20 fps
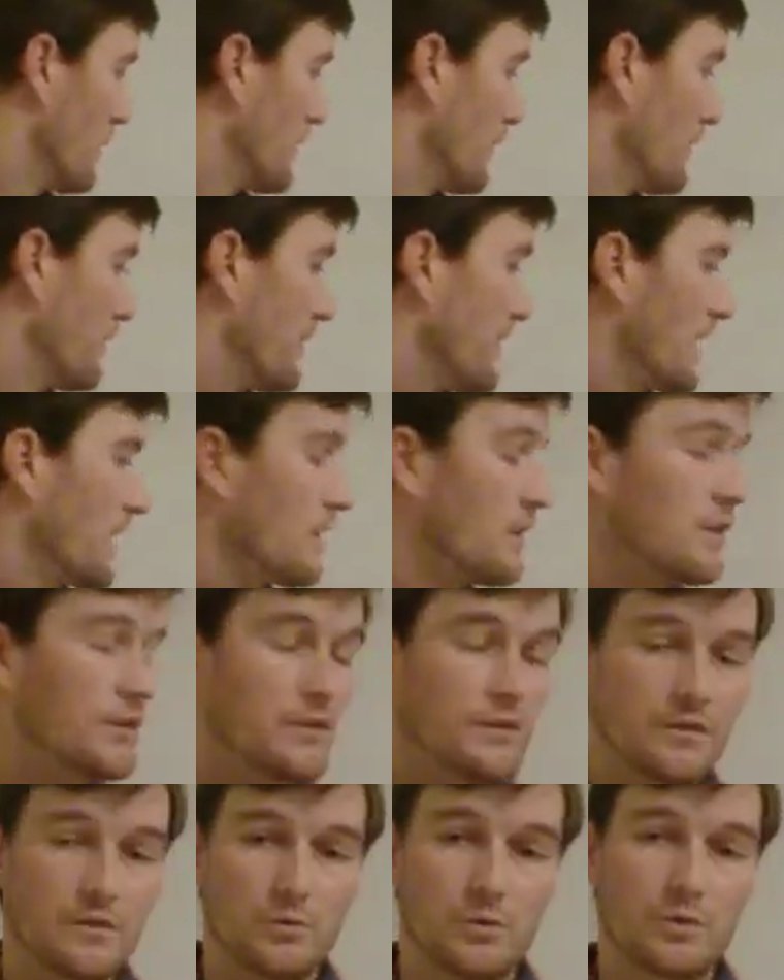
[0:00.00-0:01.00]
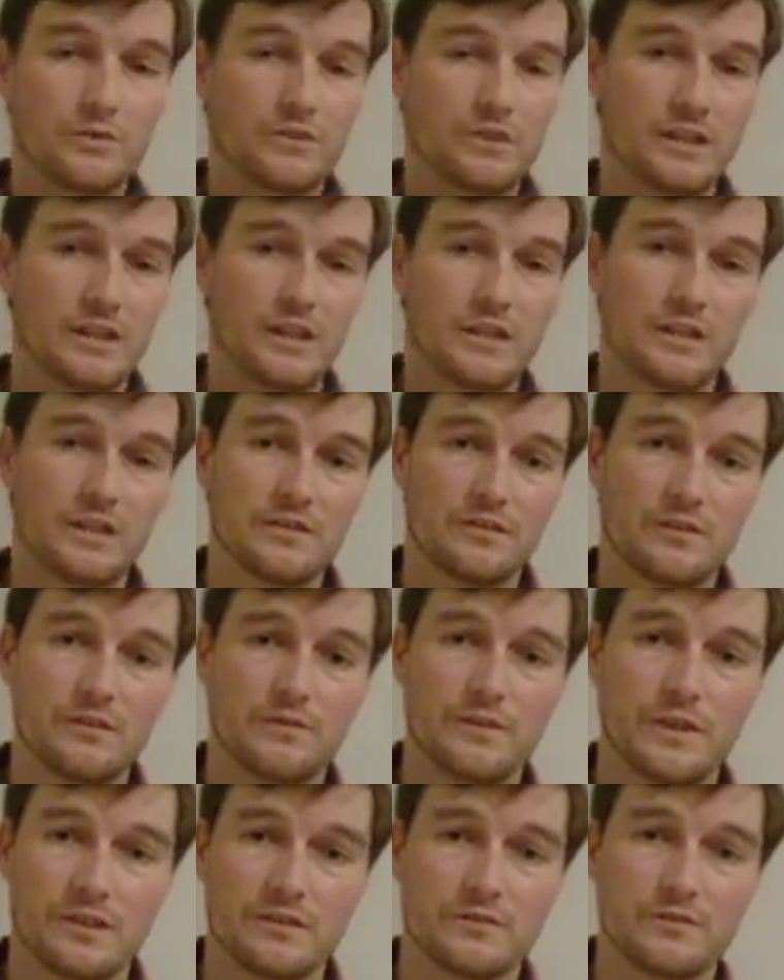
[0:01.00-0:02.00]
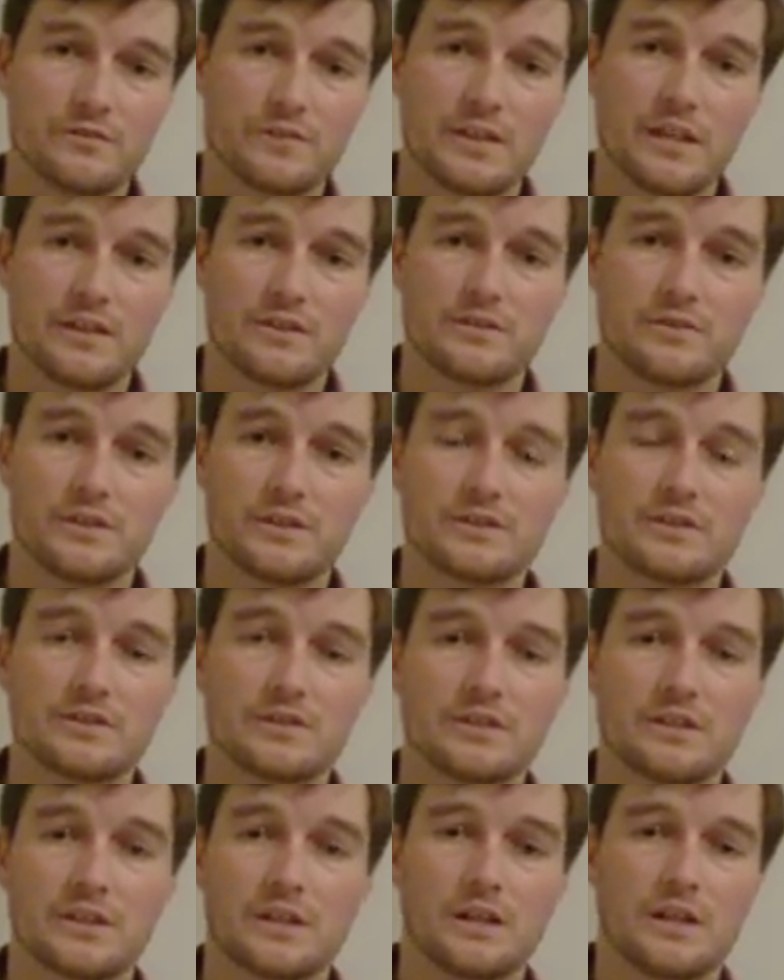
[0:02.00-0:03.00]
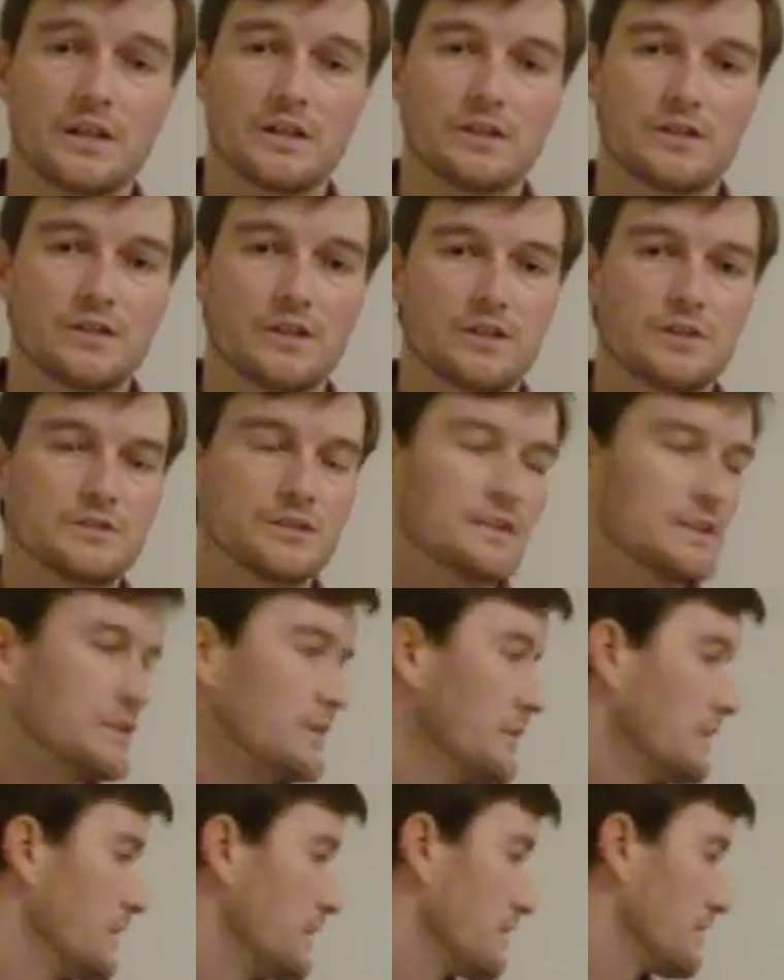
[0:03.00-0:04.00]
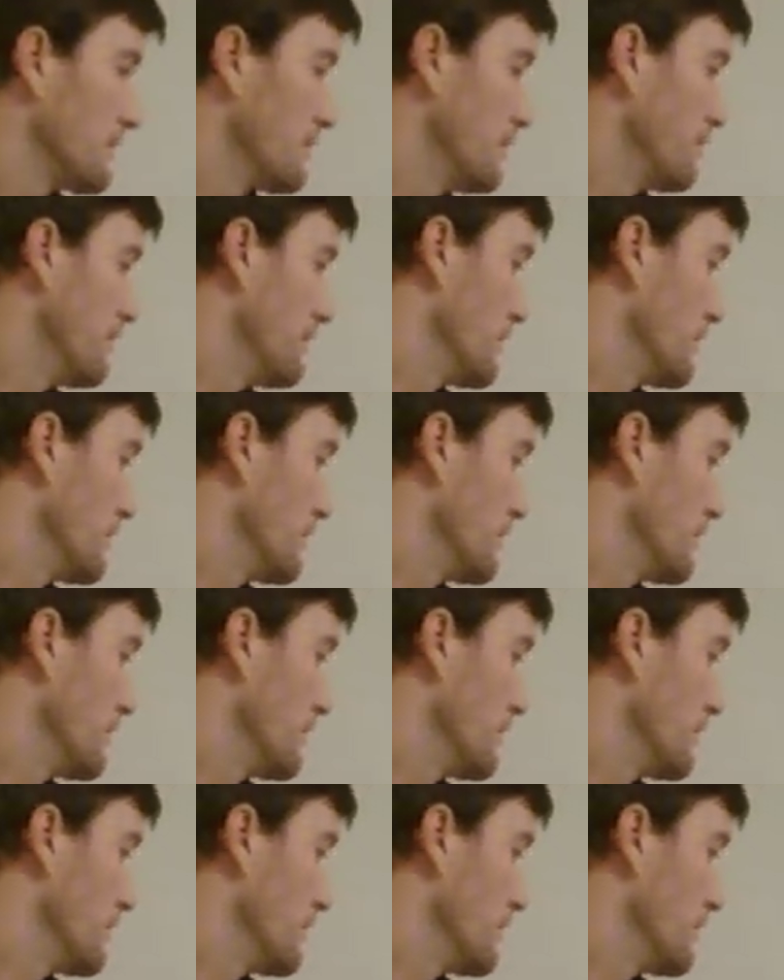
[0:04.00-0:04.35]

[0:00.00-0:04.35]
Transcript: the title once again is the effects of static stretching in college athletics.